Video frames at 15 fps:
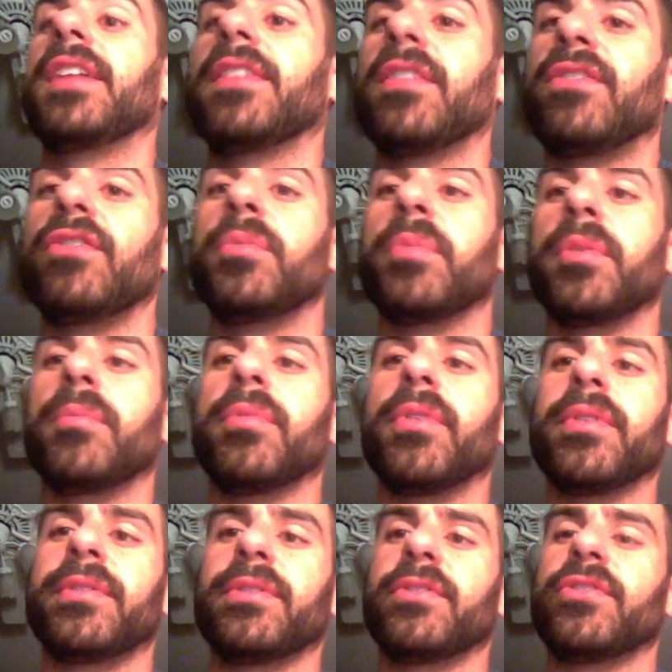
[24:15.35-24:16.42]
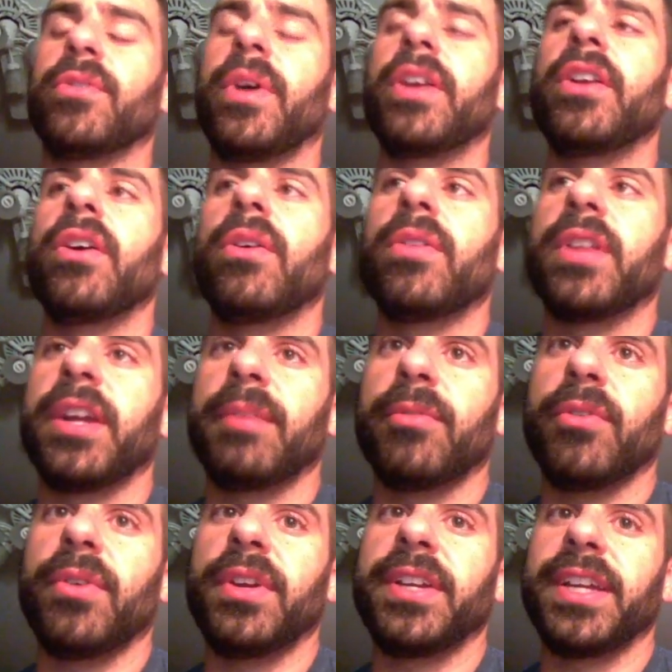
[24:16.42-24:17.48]
That's super important. So I know that I'm
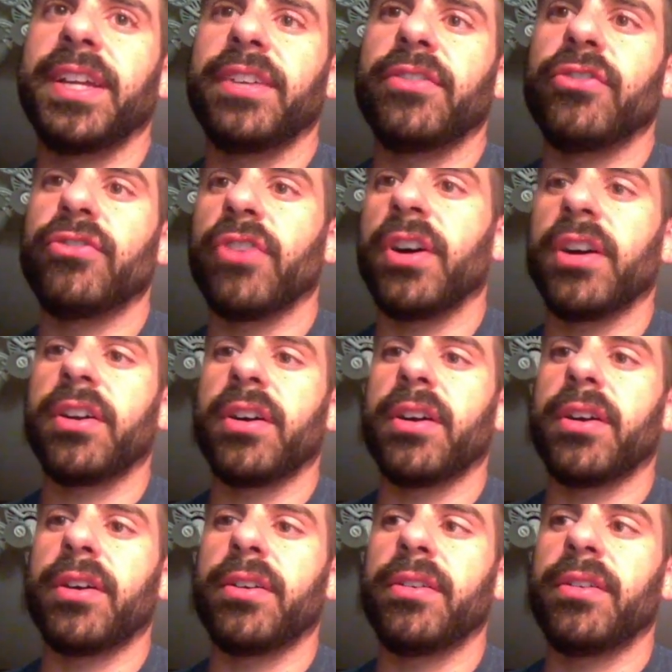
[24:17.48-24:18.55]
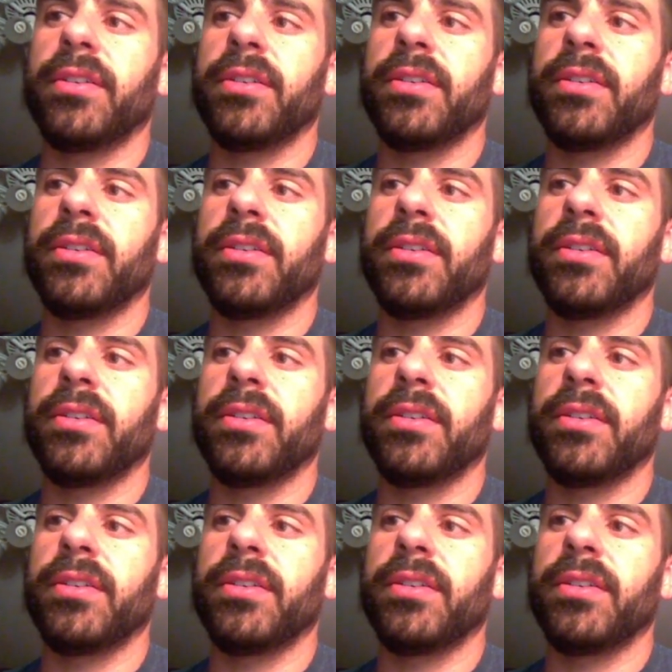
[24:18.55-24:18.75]
going to get to draw a card,